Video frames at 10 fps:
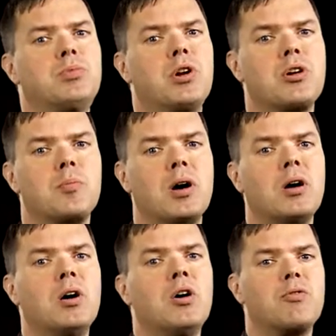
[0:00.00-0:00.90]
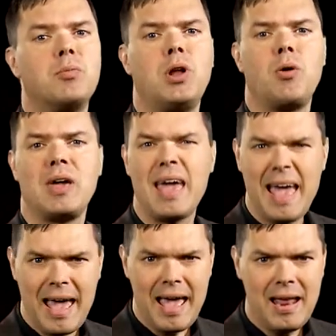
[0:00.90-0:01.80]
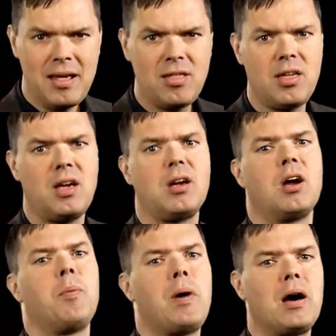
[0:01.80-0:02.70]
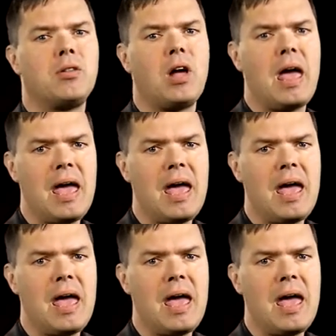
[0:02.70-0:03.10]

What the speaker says: programmer from knowing anything about